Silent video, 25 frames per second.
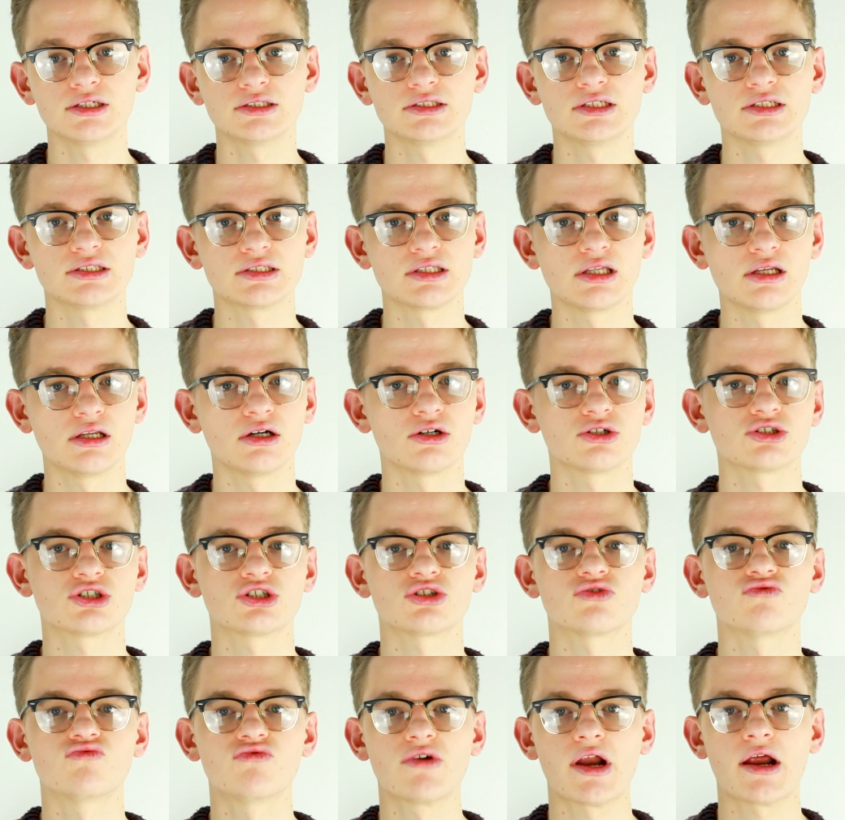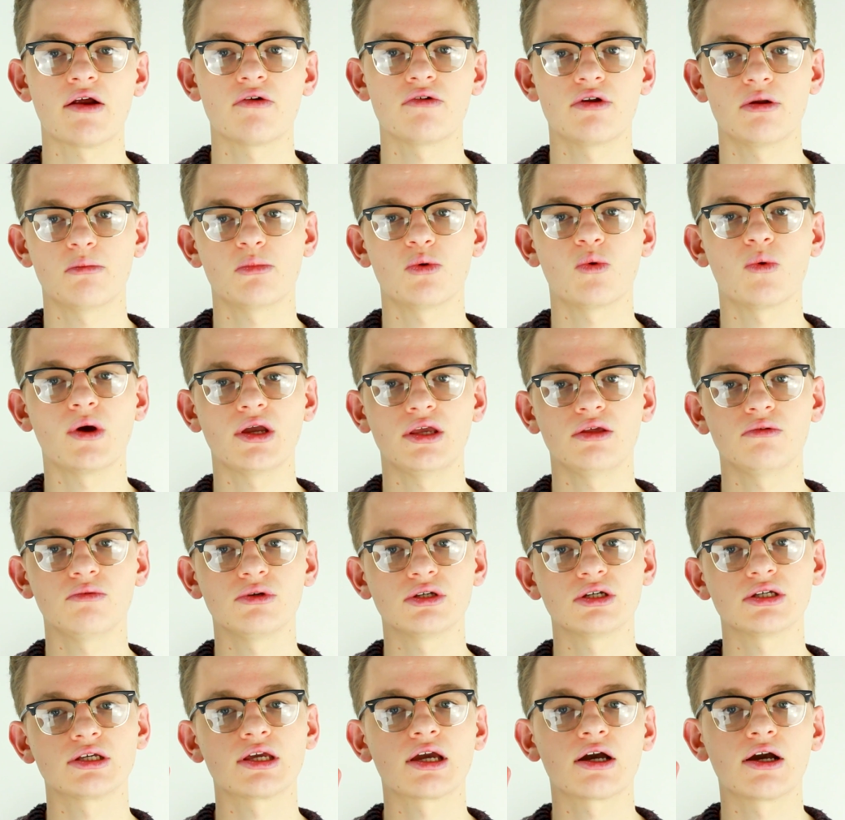as it's the largest round number weight we
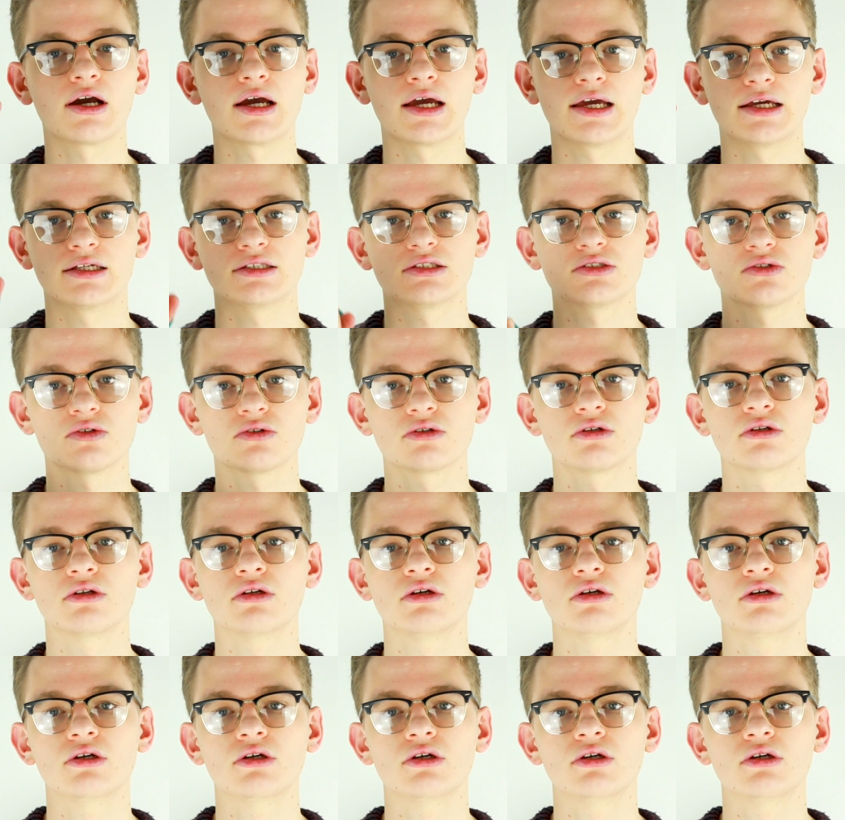could get our hands on.